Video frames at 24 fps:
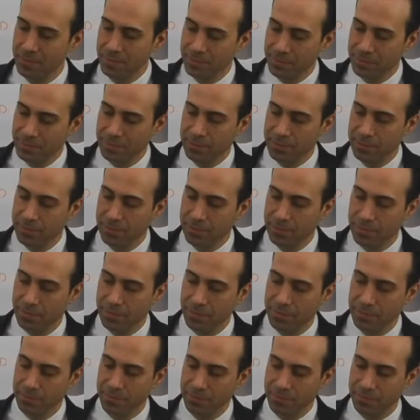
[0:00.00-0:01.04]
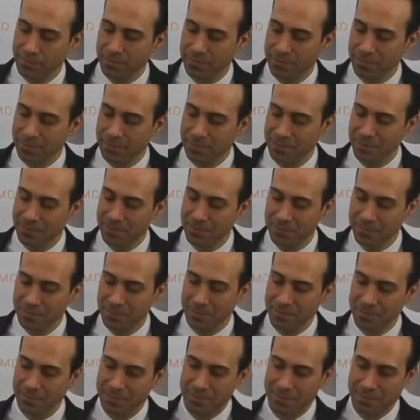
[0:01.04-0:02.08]

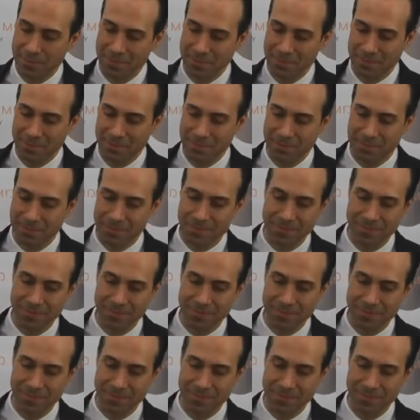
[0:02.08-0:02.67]
(silent)